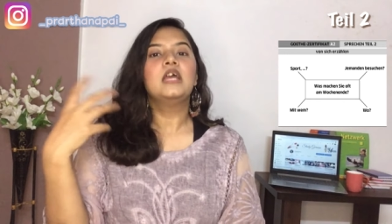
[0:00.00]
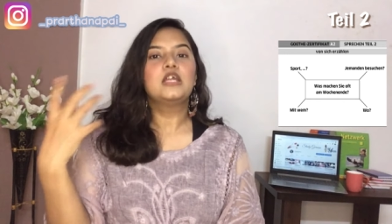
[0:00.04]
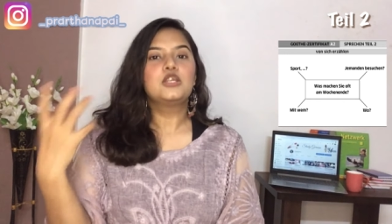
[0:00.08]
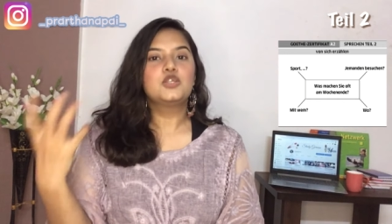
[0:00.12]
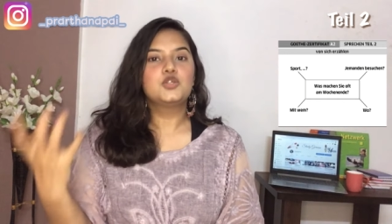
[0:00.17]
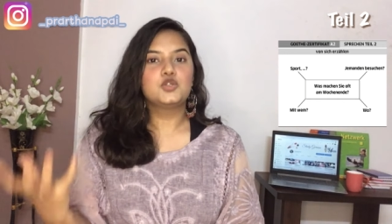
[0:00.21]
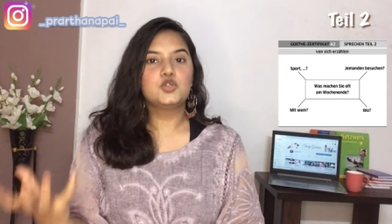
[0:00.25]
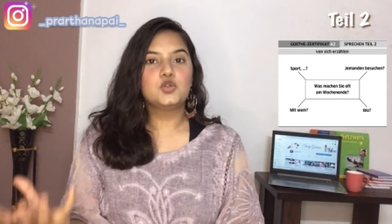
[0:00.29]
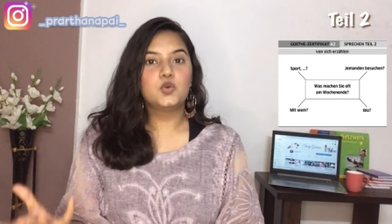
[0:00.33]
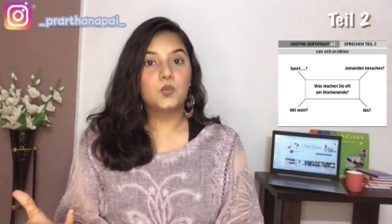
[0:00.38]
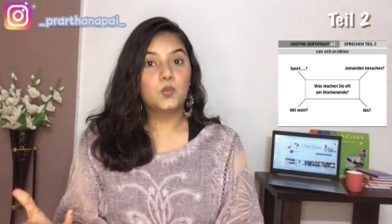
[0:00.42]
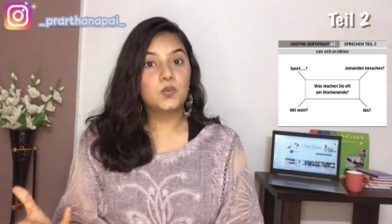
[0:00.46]
do
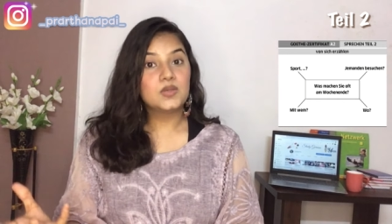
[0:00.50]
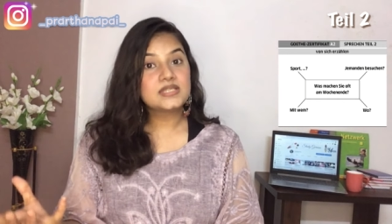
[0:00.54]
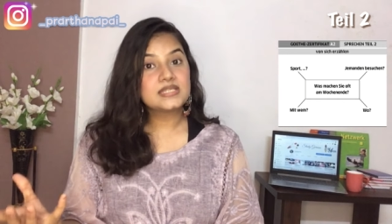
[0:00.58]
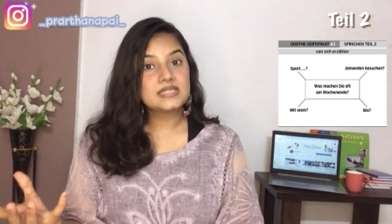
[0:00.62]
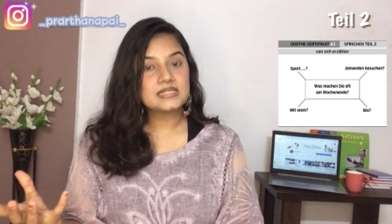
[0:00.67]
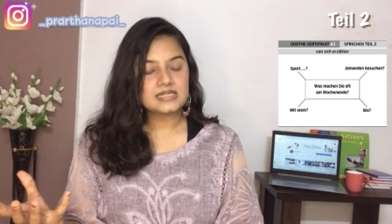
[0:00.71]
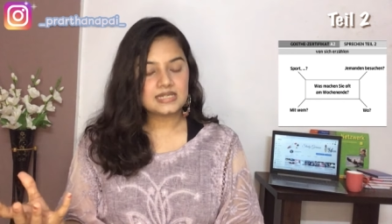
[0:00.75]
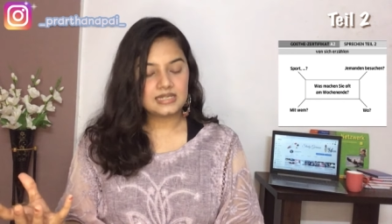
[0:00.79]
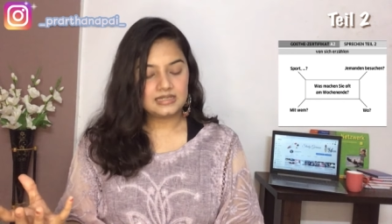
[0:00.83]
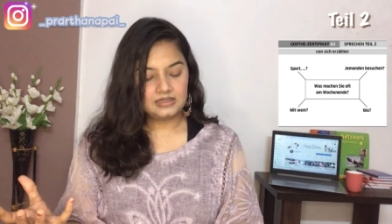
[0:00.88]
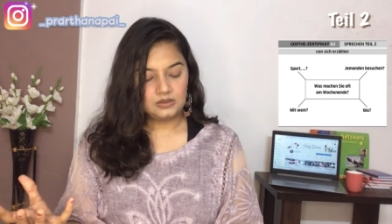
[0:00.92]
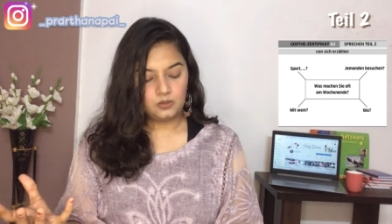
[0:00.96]
you visit
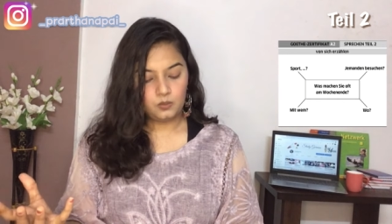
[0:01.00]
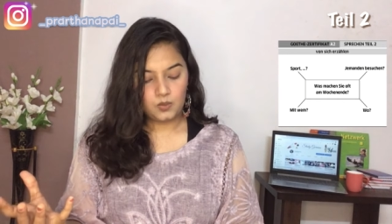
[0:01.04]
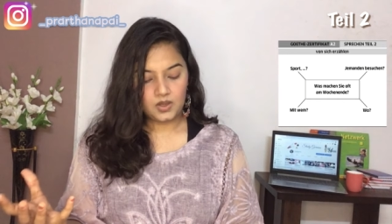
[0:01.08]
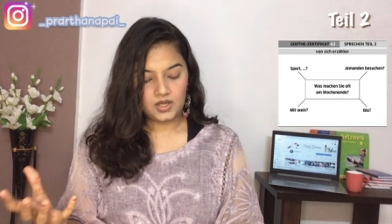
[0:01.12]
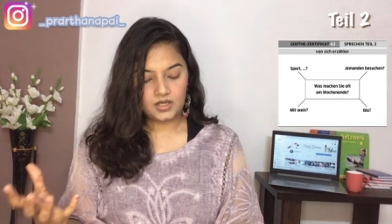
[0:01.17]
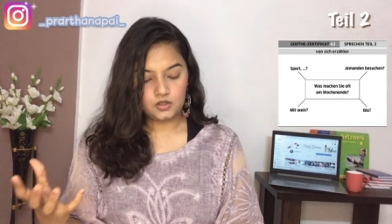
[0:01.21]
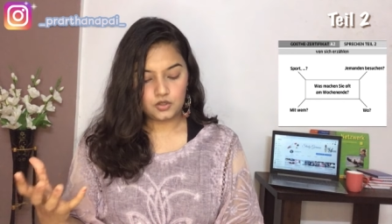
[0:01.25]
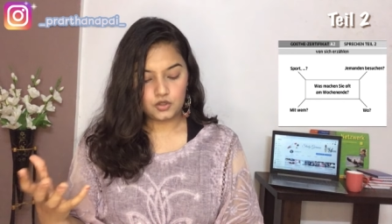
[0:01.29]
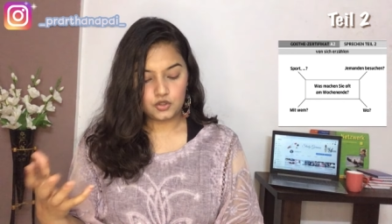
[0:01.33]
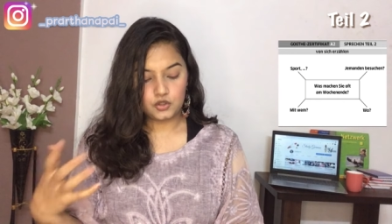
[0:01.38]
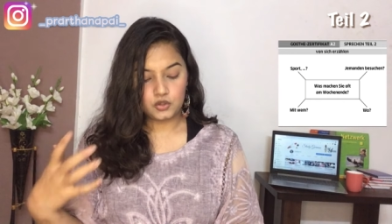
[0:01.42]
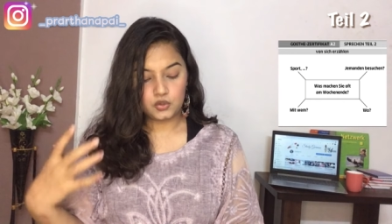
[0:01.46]
anyone
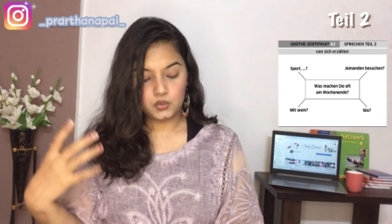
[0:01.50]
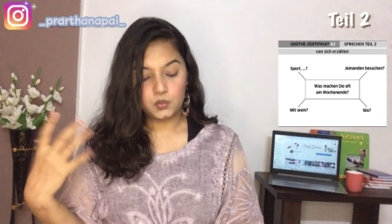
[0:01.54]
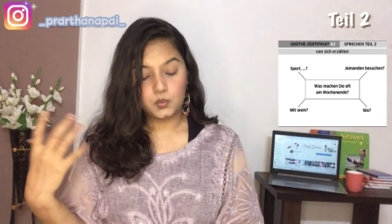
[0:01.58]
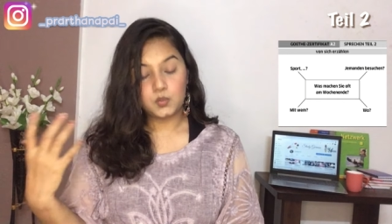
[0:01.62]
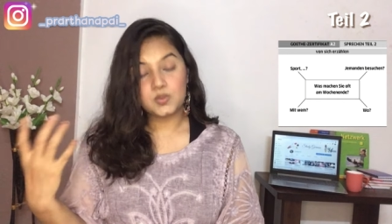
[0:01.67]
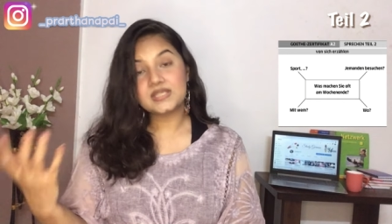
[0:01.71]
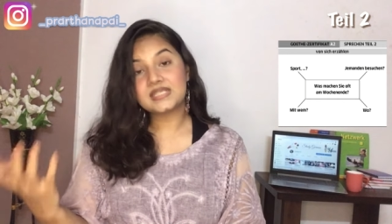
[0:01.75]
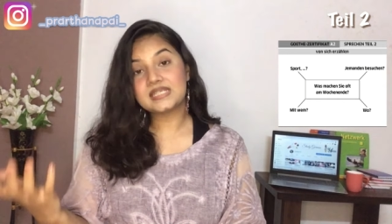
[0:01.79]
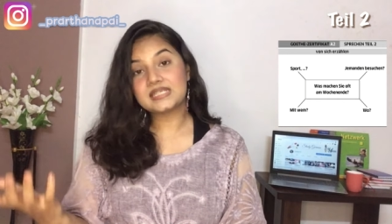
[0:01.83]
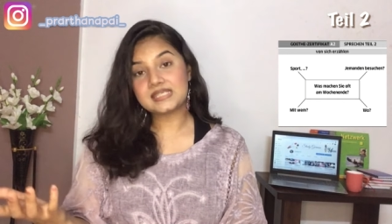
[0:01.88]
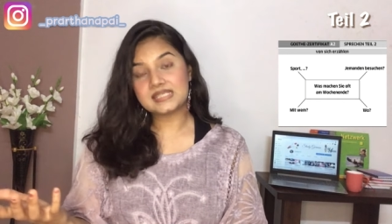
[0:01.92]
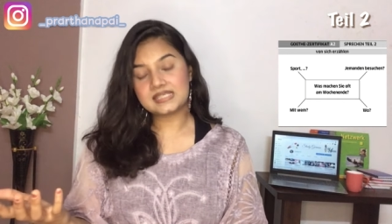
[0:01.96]
or do you
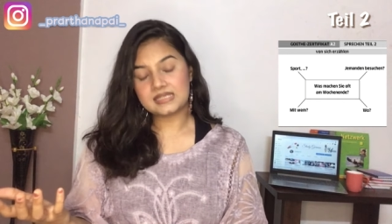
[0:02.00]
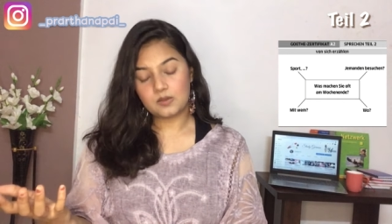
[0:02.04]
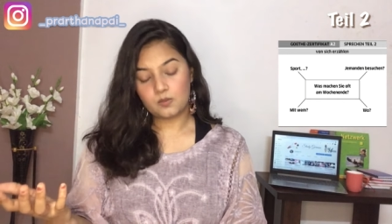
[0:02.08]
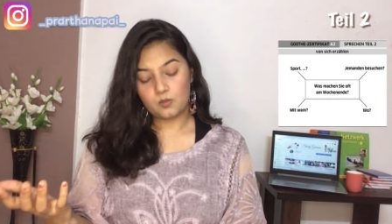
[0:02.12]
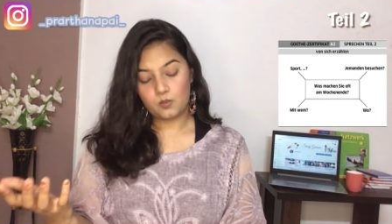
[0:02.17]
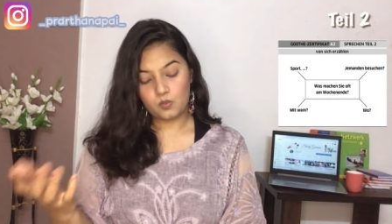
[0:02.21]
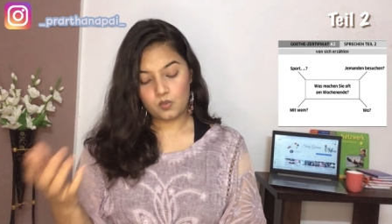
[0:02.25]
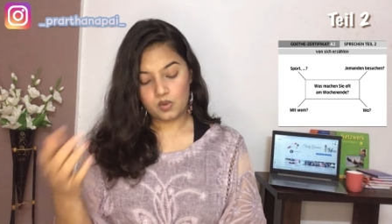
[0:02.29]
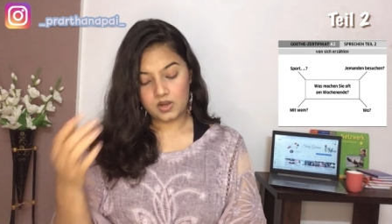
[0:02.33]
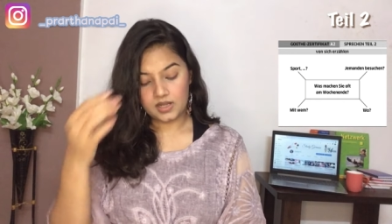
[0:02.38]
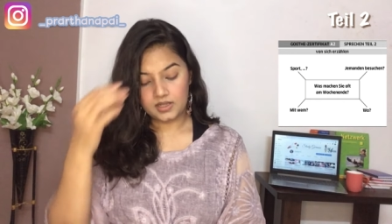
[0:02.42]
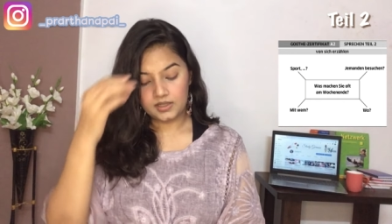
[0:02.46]
visit
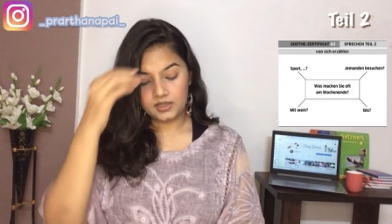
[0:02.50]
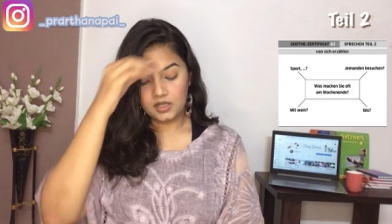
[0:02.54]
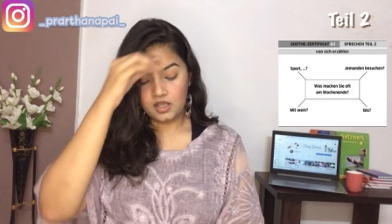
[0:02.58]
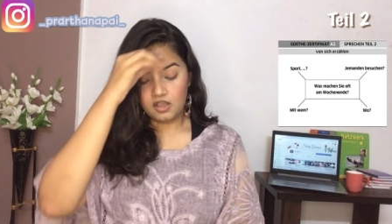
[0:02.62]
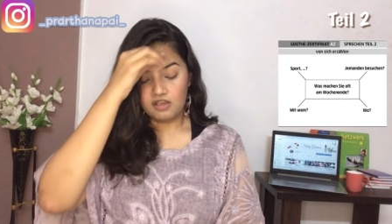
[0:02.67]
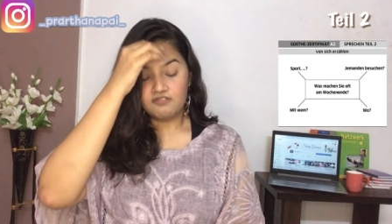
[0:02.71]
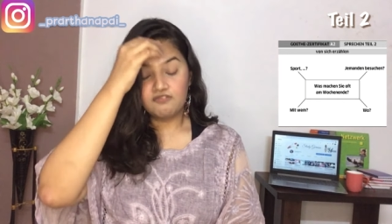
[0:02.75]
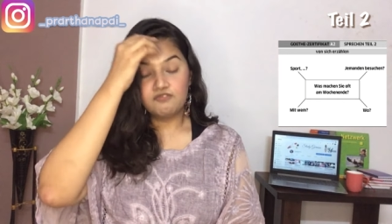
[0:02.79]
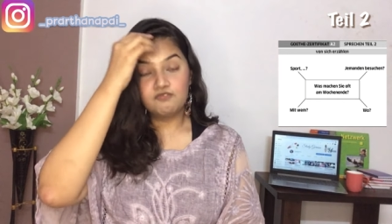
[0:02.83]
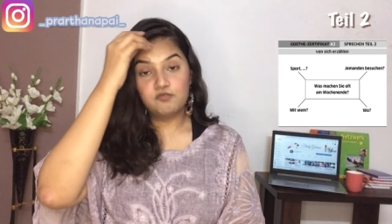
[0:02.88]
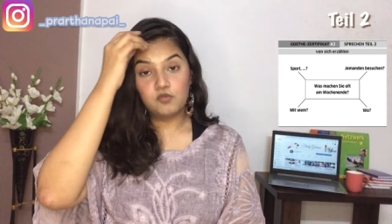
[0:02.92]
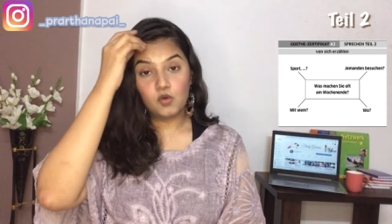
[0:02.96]
someone
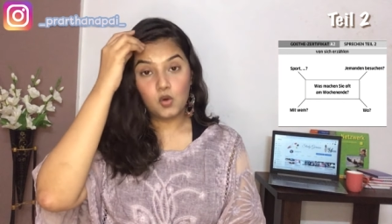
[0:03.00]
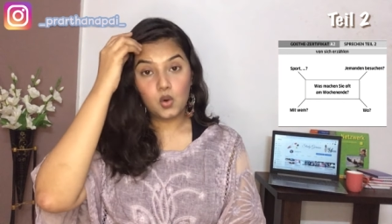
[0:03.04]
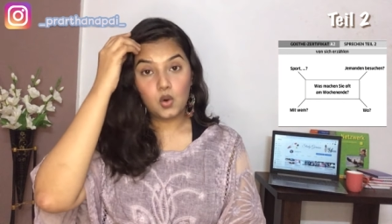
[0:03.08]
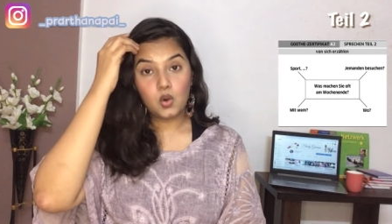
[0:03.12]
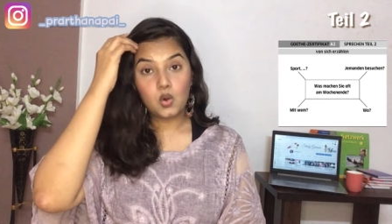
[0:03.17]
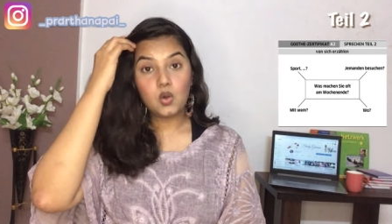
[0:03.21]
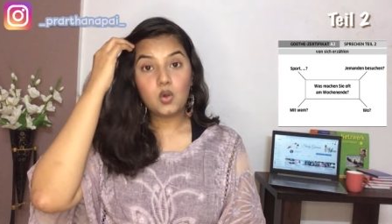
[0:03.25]
wo